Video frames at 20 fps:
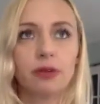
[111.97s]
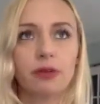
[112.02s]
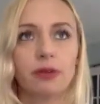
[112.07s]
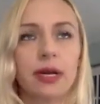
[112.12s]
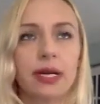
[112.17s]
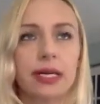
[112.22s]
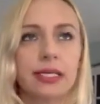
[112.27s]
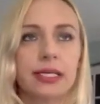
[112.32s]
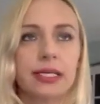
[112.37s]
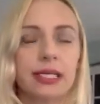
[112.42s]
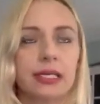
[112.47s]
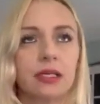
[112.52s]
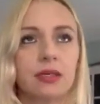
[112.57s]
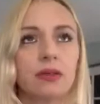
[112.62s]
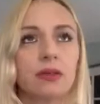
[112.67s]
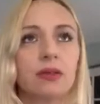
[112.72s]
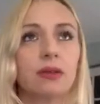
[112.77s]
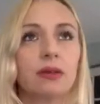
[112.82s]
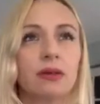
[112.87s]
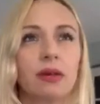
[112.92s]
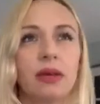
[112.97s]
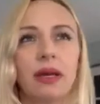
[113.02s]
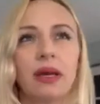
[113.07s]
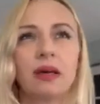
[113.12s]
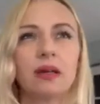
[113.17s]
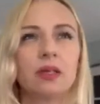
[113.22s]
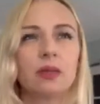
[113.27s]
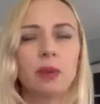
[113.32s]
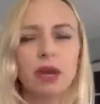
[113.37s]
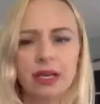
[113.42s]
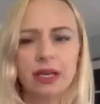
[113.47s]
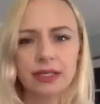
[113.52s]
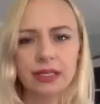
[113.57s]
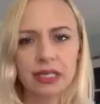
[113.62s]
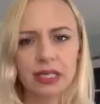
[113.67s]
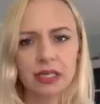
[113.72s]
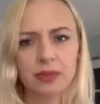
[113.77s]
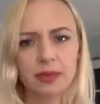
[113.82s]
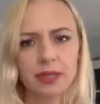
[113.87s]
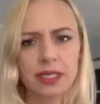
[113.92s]
Horizons. I was about
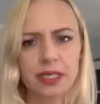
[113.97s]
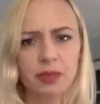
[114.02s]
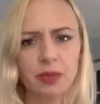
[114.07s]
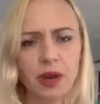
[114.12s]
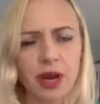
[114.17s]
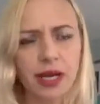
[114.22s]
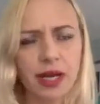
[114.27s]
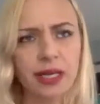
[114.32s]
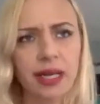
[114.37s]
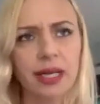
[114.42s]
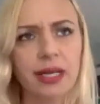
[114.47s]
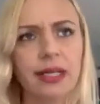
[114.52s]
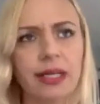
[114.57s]
6 months pregnant,